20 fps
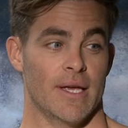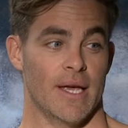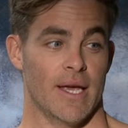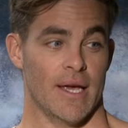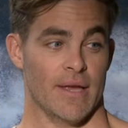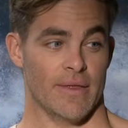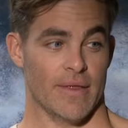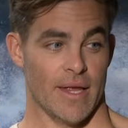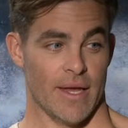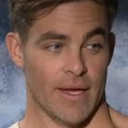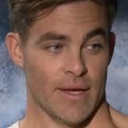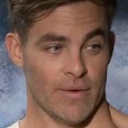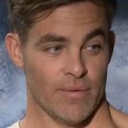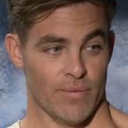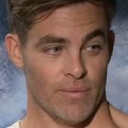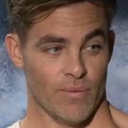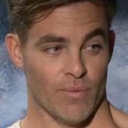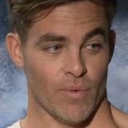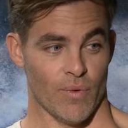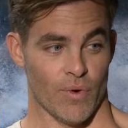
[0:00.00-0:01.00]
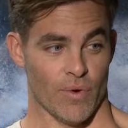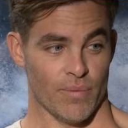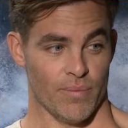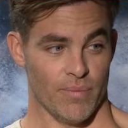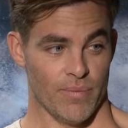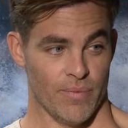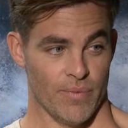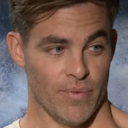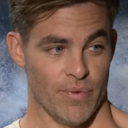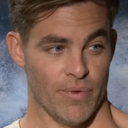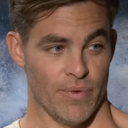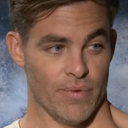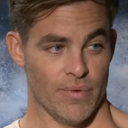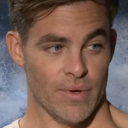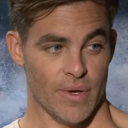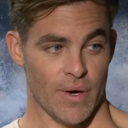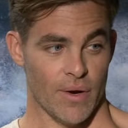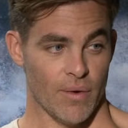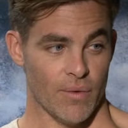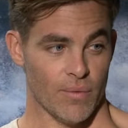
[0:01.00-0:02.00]
And they were,
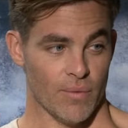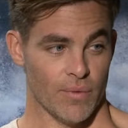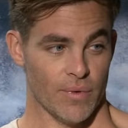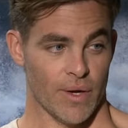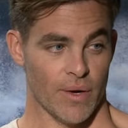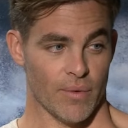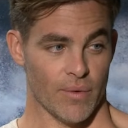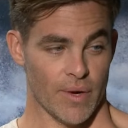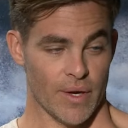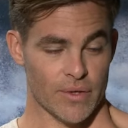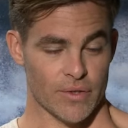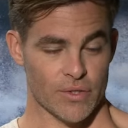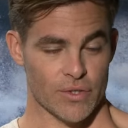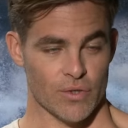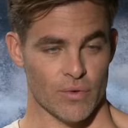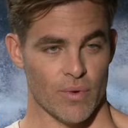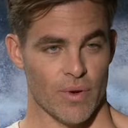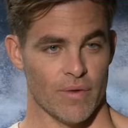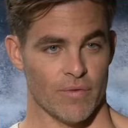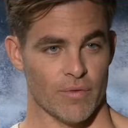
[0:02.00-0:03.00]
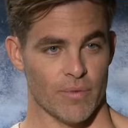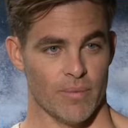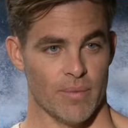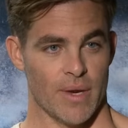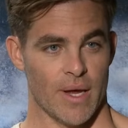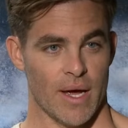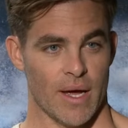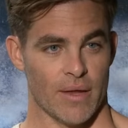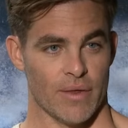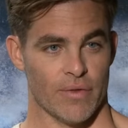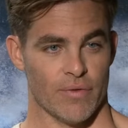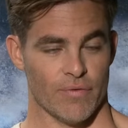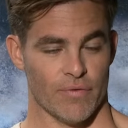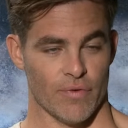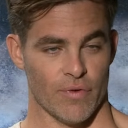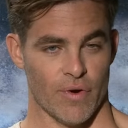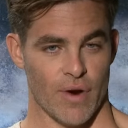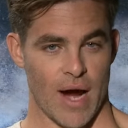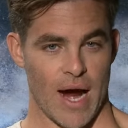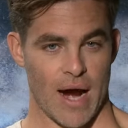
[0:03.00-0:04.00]
you know, they were inches away from death
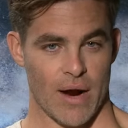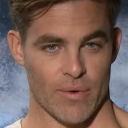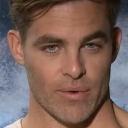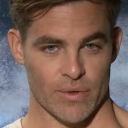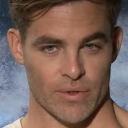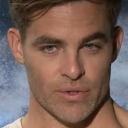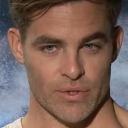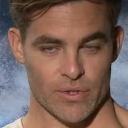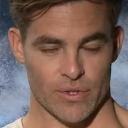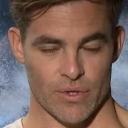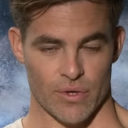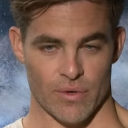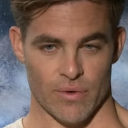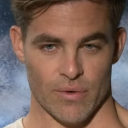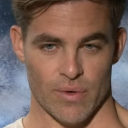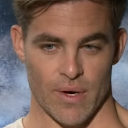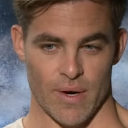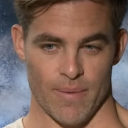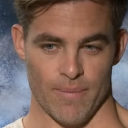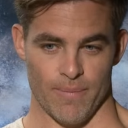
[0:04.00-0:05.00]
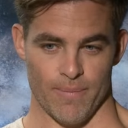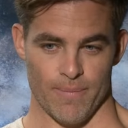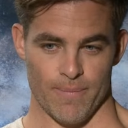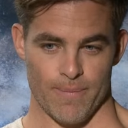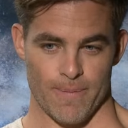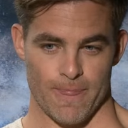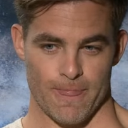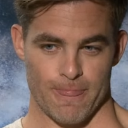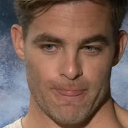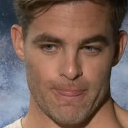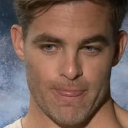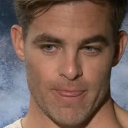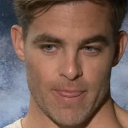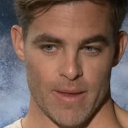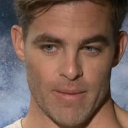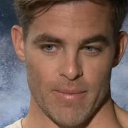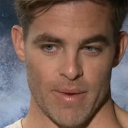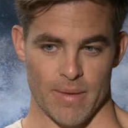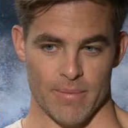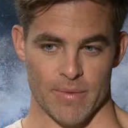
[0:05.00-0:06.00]
for hours. So um,
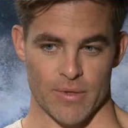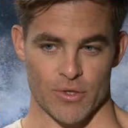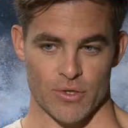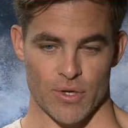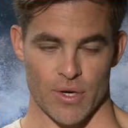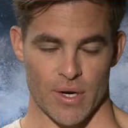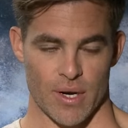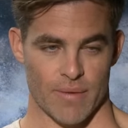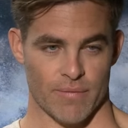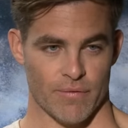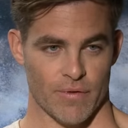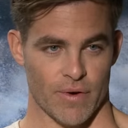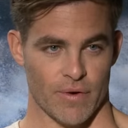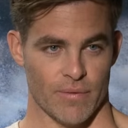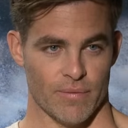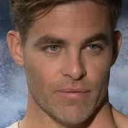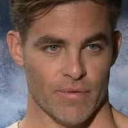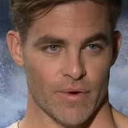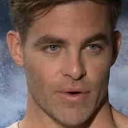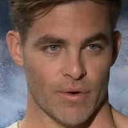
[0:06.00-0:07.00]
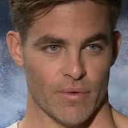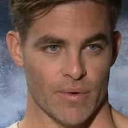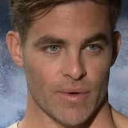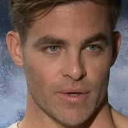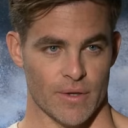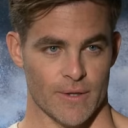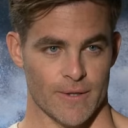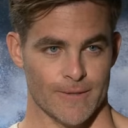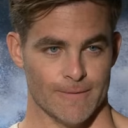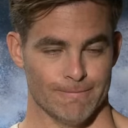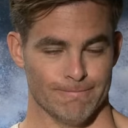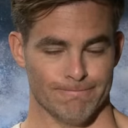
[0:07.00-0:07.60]
it made me shut up very, very quickly.